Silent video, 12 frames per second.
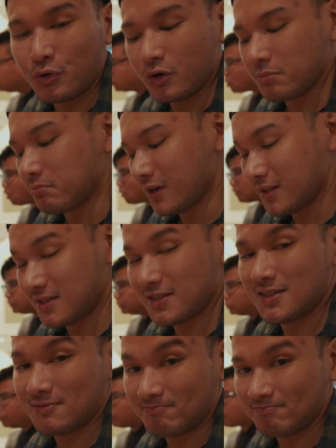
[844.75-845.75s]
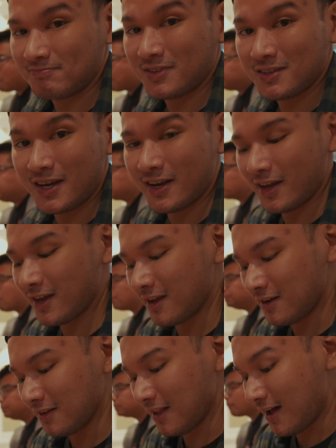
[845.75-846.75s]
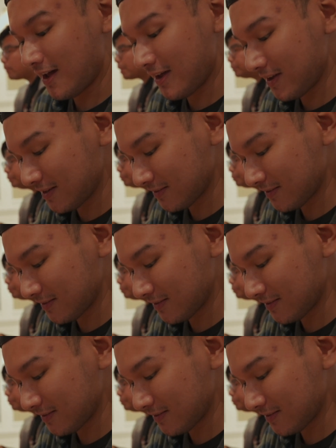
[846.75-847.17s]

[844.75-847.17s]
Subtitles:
pork butts. And I cannot lie,